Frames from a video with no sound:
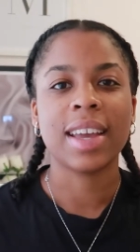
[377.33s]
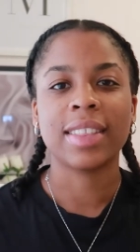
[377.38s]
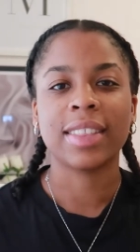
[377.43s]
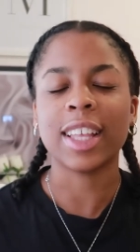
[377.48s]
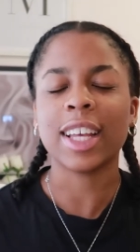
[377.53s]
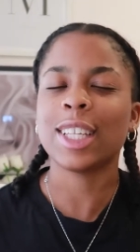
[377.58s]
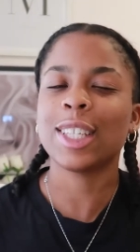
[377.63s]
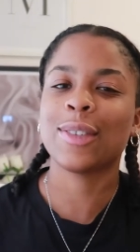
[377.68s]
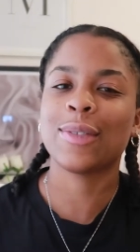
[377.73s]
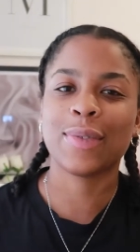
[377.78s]

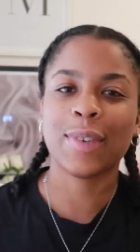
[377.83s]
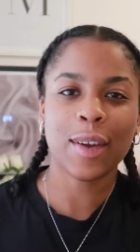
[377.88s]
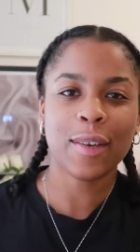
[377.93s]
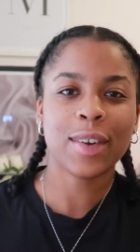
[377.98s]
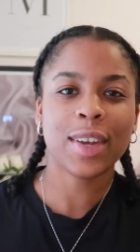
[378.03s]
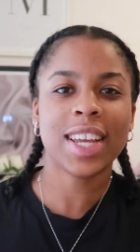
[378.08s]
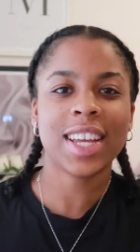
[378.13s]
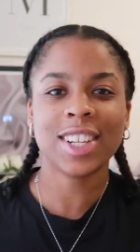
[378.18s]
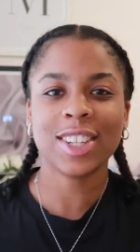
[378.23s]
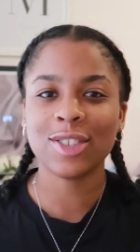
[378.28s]
That's
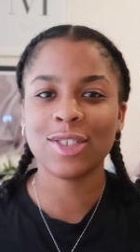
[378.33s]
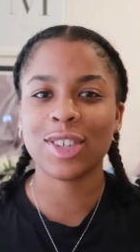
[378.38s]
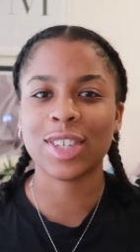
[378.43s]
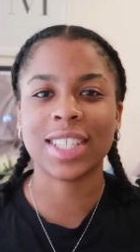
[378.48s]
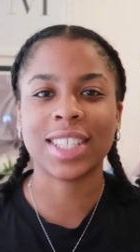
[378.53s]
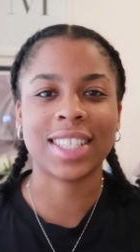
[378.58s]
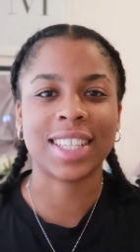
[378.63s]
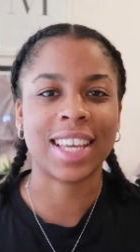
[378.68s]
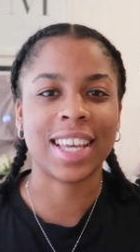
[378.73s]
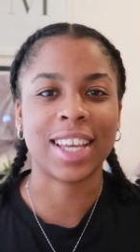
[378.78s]
very
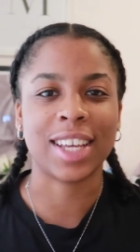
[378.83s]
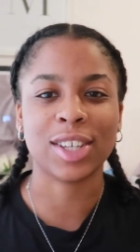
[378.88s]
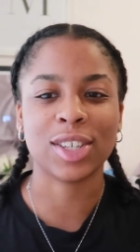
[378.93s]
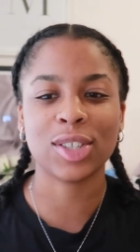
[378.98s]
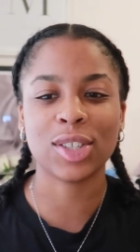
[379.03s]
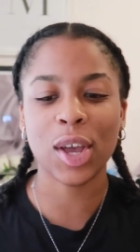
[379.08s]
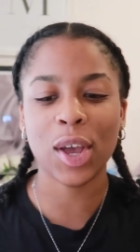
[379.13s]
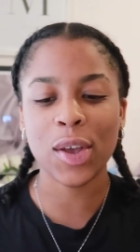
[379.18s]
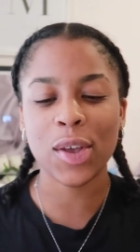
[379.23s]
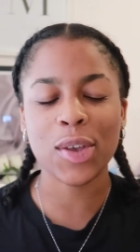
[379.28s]
interesting.
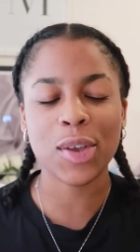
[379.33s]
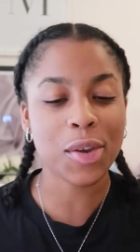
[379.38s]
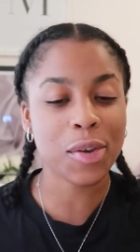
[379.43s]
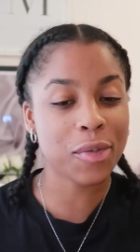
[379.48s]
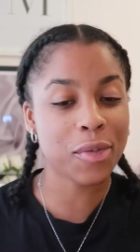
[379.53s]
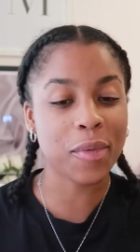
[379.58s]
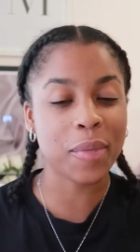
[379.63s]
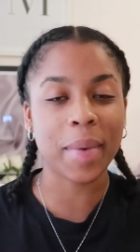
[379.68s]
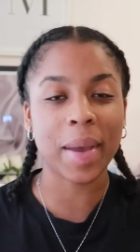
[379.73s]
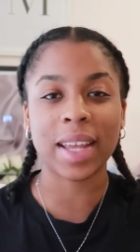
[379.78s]
So
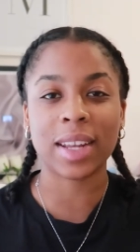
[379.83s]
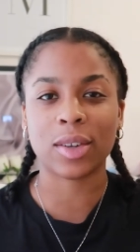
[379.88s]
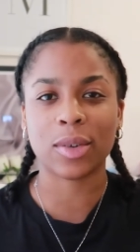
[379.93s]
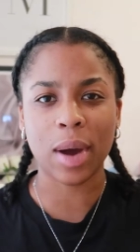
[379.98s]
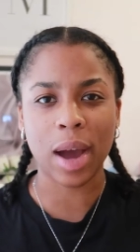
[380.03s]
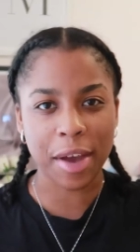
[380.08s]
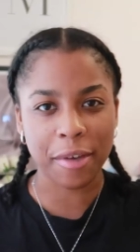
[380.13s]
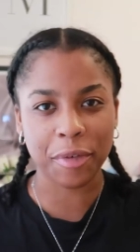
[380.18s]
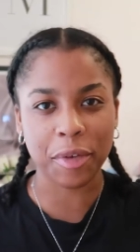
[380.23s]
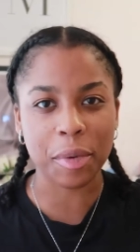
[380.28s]
you've made
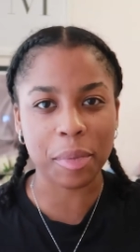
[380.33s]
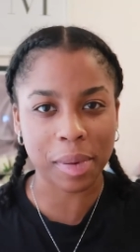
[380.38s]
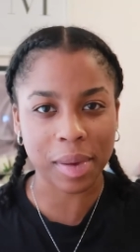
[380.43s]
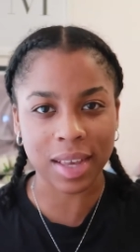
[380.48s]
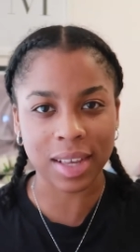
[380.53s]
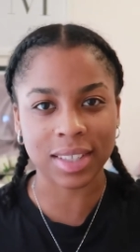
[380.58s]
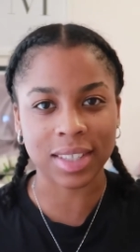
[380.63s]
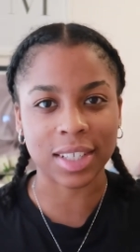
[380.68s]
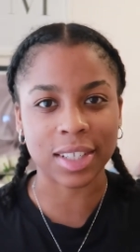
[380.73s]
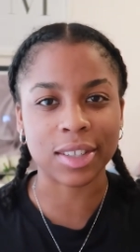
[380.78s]
quite a few
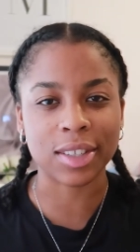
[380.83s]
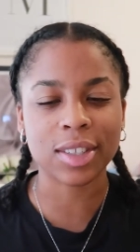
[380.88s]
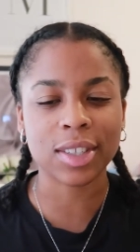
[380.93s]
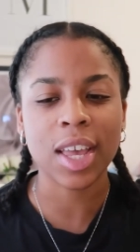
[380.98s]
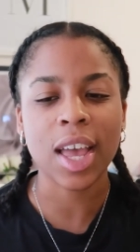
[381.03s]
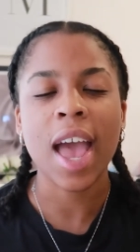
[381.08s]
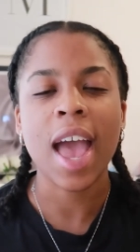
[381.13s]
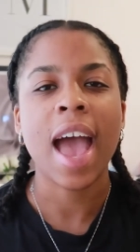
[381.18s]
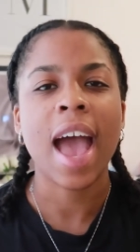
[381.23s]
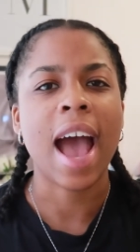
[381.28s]

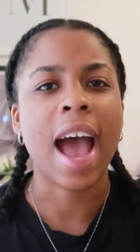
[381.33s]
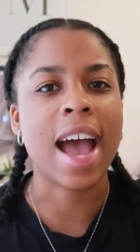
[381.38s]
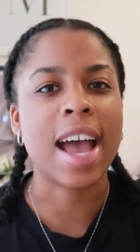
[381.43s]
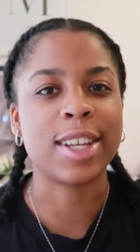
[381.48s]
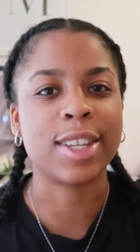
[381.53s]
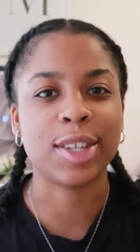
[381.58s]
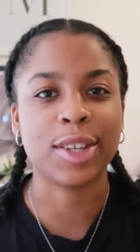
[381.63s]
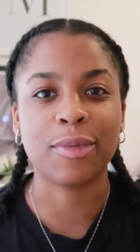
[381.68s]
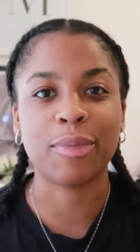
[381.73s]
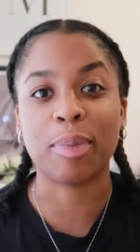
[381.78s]
pieces
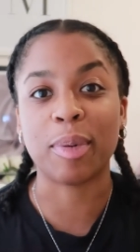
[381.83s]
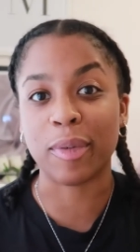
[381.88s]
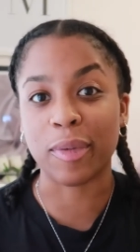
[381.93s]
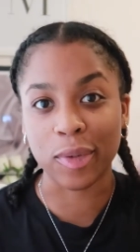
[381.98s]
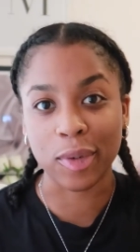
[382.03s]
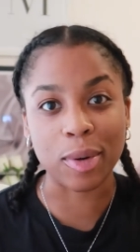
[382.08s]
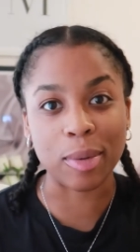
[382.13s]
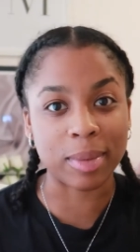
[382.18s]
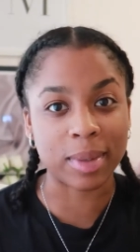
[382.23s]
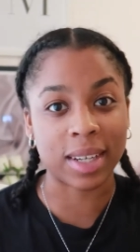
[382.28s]
and you've
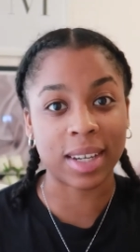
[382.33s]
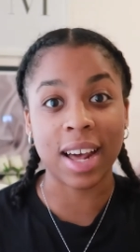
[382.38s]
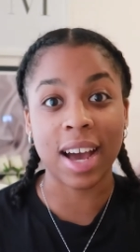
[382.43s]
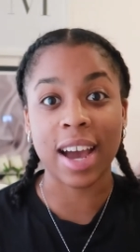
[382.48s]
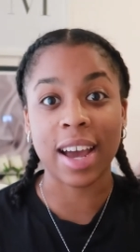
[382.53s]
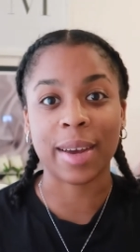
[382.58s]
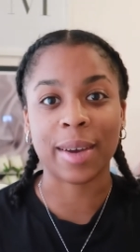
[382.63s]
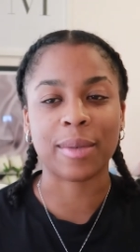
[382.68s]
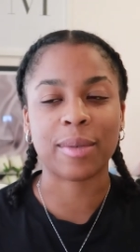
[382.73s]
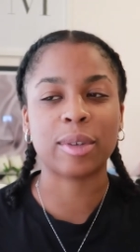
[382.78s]
performed
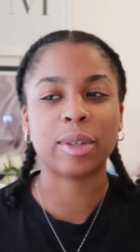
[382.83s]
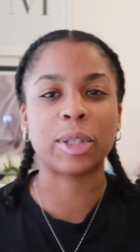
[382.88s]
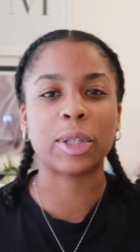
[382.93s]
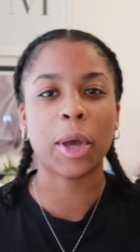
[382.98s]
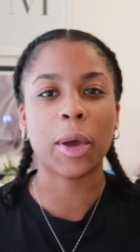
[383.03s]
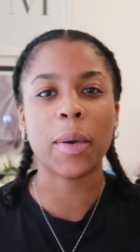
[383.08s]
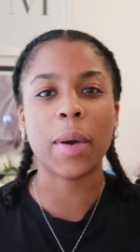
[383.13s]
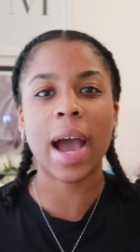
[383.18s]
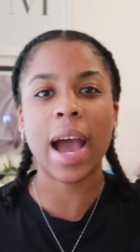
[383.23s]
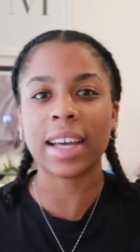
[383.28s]
live.
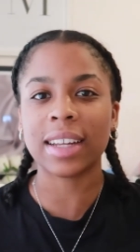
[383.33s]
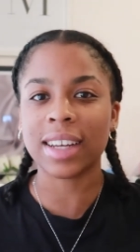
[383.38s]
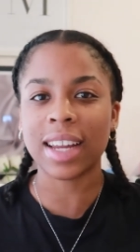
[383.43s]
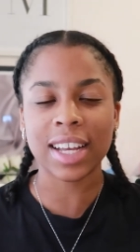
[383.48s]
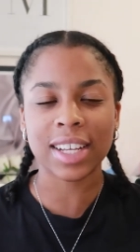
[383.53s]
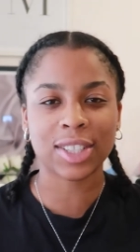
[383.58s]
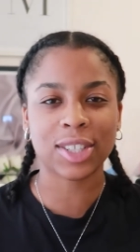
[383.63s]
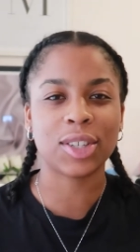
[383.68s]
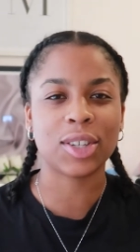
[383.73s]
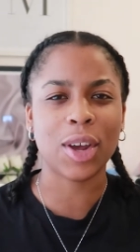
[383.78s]
So I'd
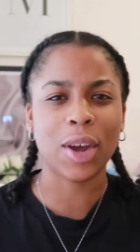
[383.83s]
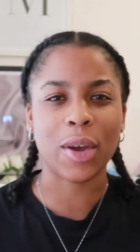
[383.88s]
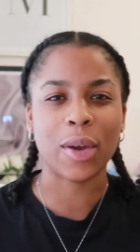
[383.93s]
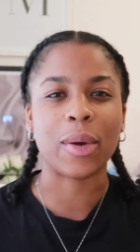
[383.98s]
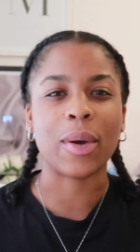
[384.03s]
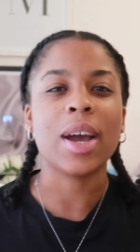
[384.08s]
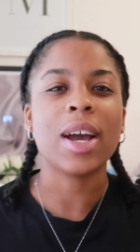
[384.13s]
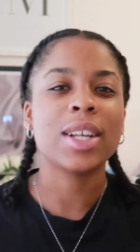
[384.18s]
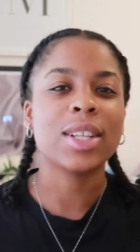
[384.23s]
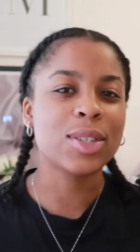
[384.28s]
like to
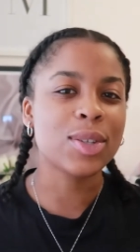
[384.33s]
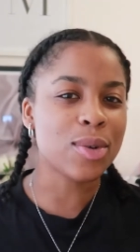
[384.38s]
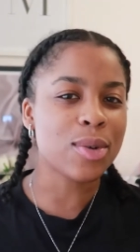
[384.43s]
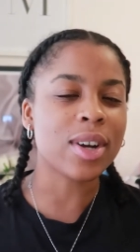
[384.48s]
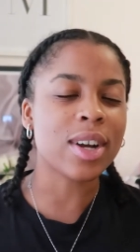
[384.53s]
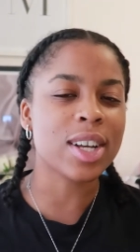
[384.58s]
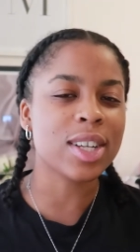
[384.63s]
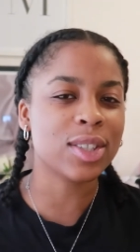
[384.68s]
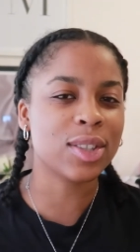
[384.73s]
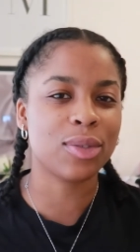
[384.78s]
know,
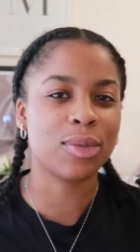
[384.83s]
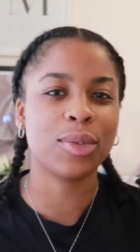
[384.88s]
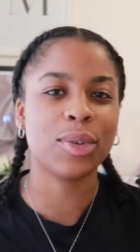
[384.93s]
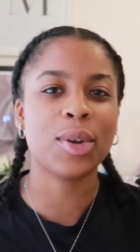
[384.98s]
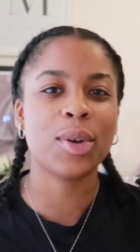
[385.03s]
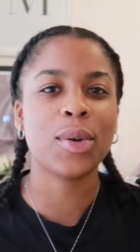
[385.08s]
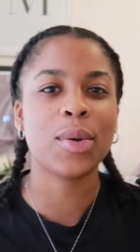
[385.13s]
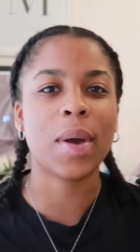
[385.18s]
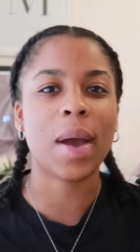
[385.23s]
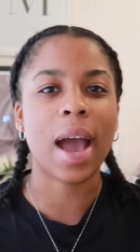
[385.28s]
talk us
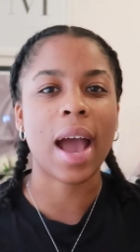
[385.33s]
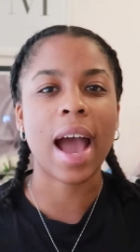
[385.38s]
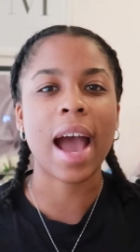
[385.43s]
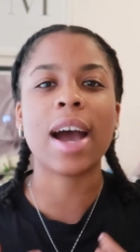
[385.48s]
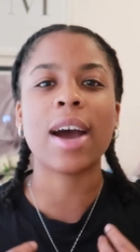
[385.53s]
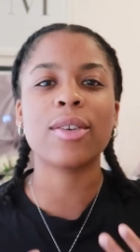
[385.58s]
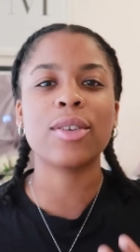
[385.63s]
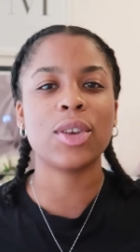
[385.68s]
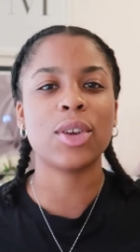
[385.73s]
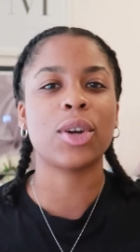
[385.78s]
through
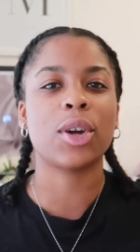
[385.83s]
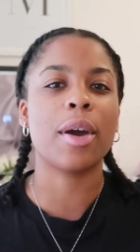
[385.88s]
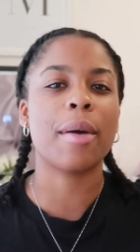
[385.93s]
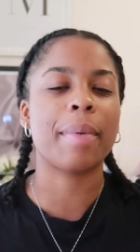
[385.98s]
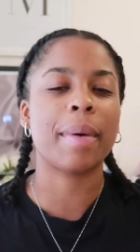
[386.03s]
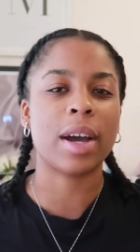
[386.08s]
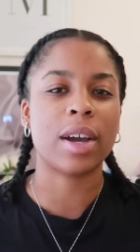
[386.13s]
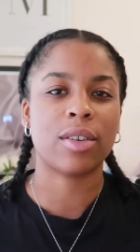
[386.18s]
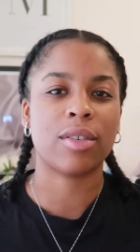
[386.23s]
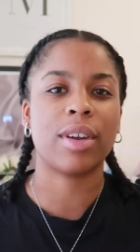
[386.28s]
how you go
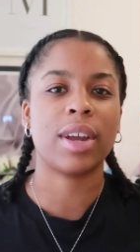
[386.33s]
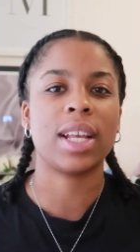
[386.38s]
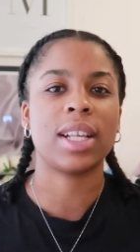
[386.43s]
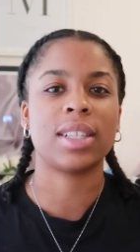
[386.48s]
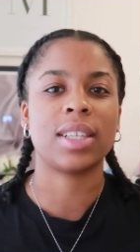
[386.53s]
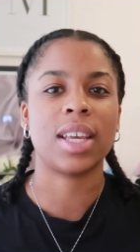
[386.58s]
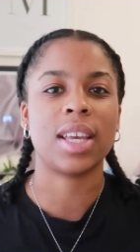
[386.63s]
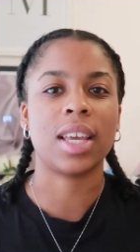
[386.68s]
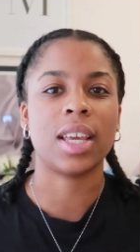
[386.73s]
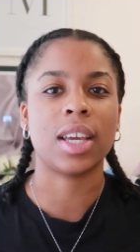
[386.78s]
about
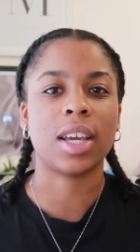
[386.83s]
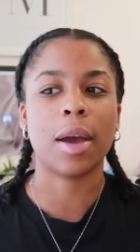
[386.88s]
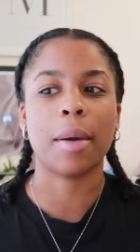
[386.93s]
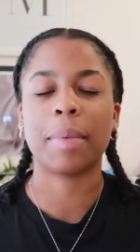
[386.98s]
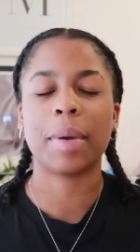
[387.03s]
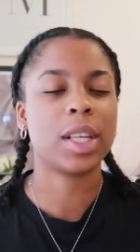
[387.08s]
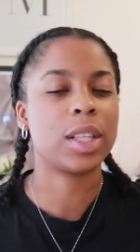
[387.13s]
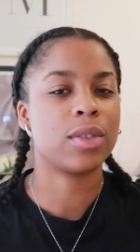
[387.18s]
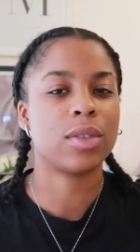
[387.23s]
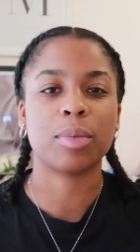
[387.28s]
creating a
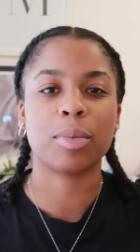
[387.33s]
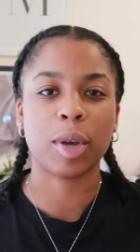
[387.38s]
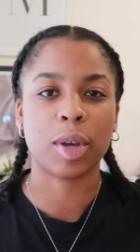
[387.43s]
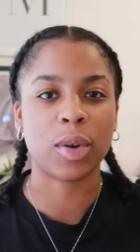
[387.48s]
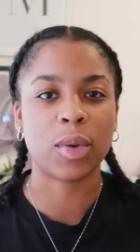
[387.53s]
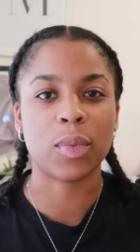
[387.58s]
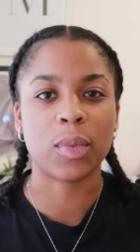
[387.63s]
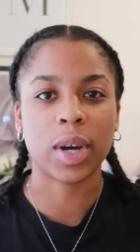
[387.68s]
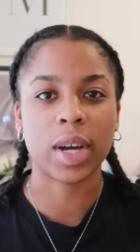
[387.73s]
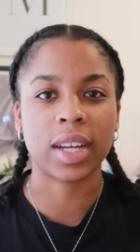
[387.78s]
piece of
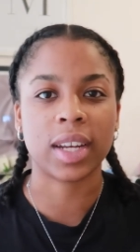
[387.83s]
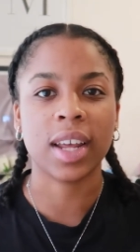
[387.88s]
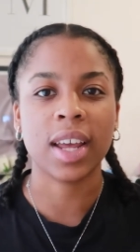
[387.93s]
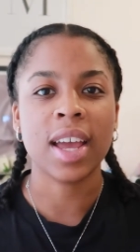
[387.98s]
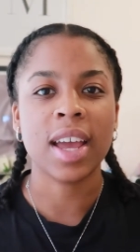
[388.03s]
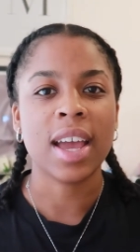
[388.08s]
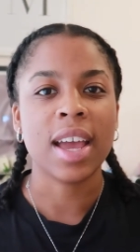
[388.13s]
spoken word.